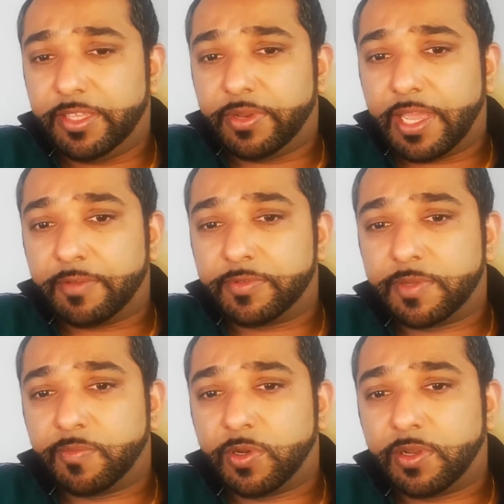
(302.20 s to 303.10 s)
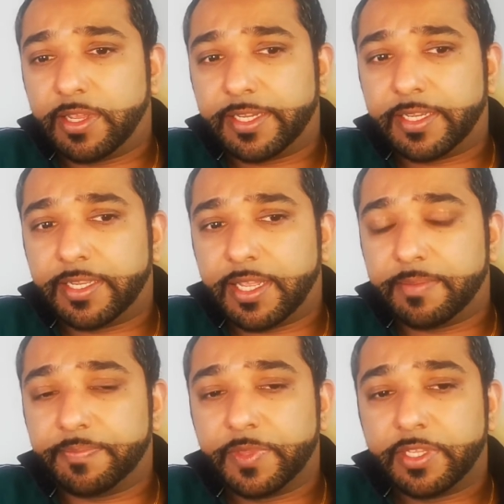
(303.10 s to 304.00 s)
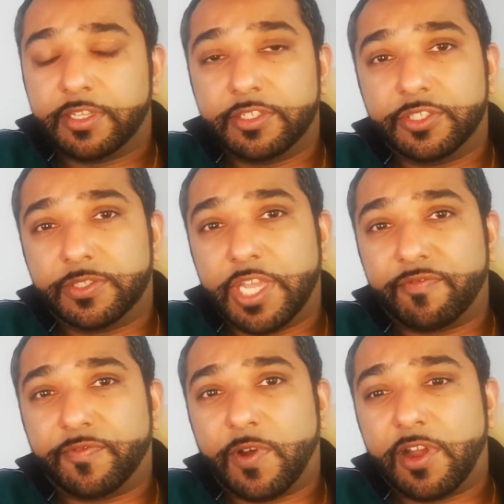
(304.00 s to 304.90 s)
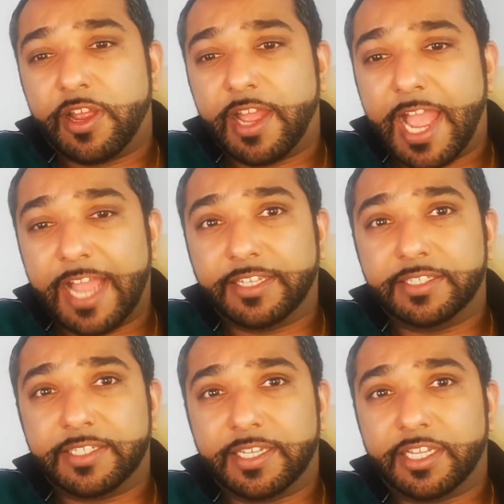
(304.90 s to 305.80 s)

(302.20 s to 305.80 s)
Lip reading: you'd have someone like Jetfire and